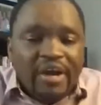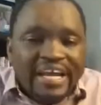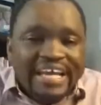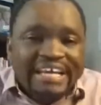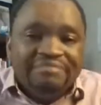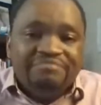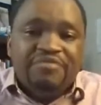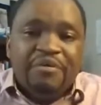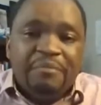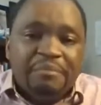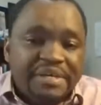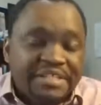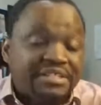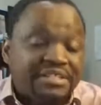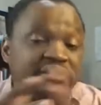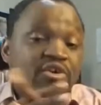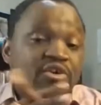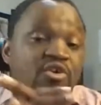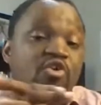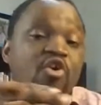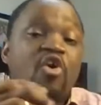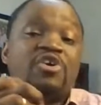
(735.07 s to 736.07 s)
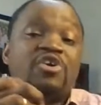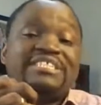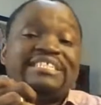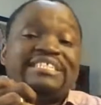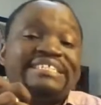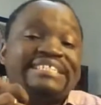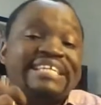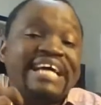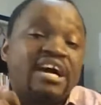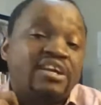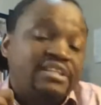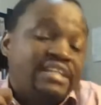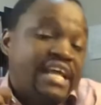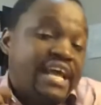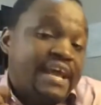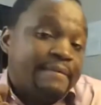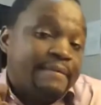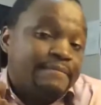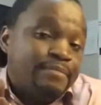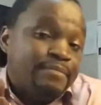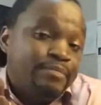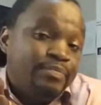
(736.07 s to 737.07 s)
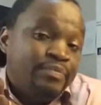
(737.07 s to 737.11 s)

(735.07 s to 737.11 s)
information or content out there?